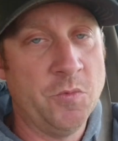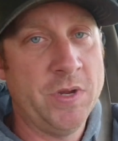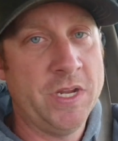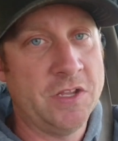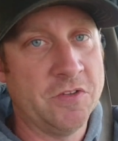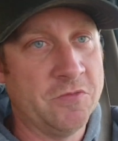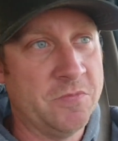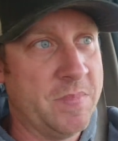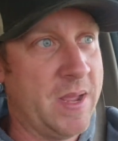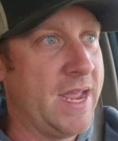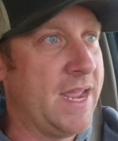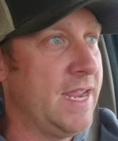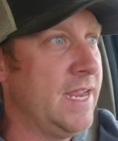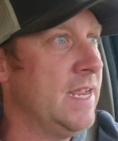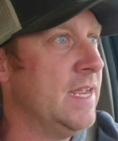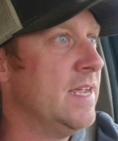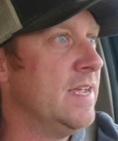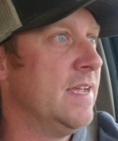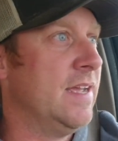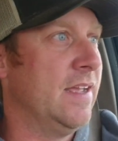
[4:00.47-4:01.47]
week of May
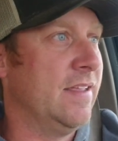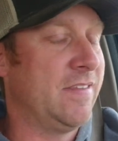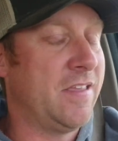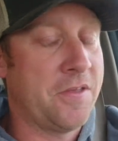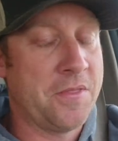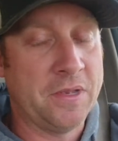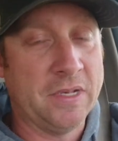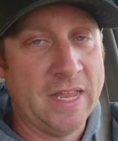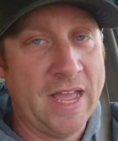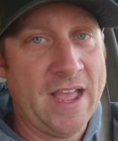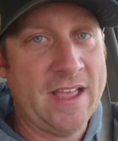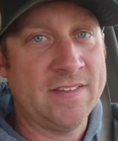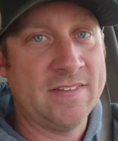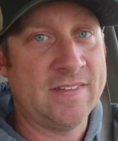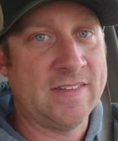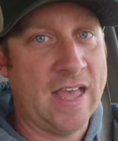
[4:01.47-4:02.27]
until the last